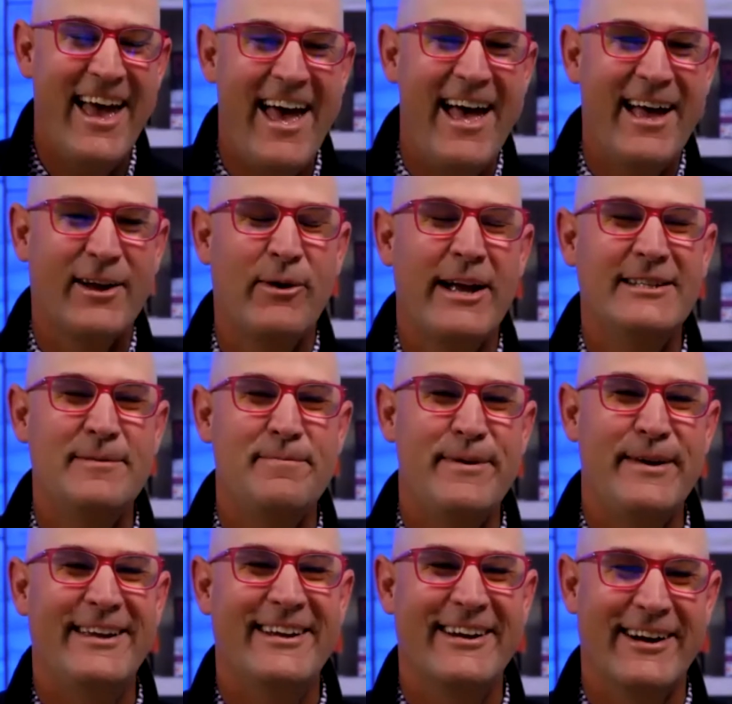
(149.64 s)
great to be
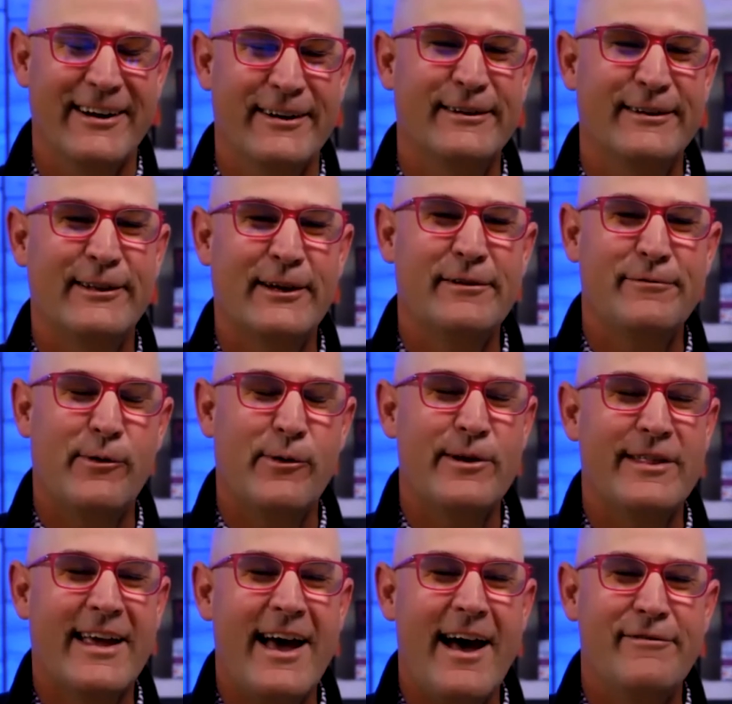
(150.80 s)
here. Looking forward to
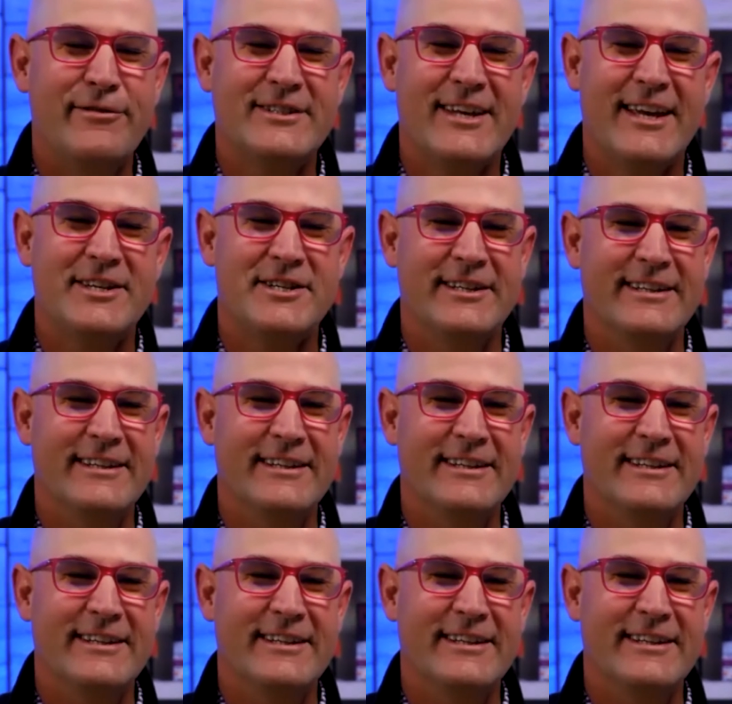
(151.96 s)
the conversation.